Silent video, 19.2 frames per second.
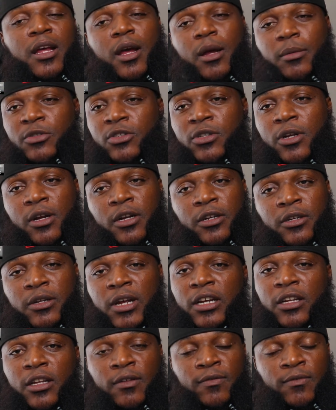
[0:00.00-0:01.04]
I'm sorry, dude.
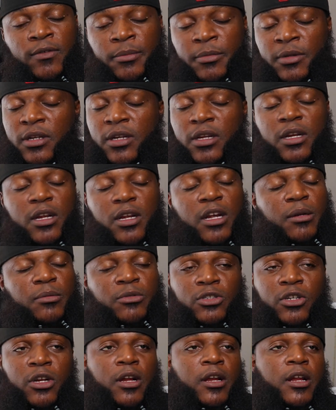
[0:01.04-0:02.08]
I love women. I'm
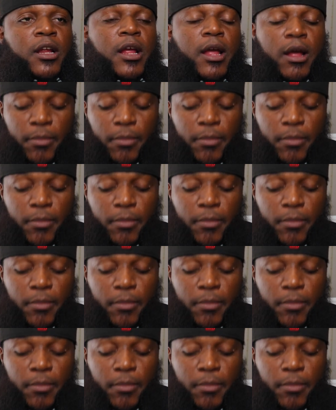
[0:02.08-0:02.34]
sorry.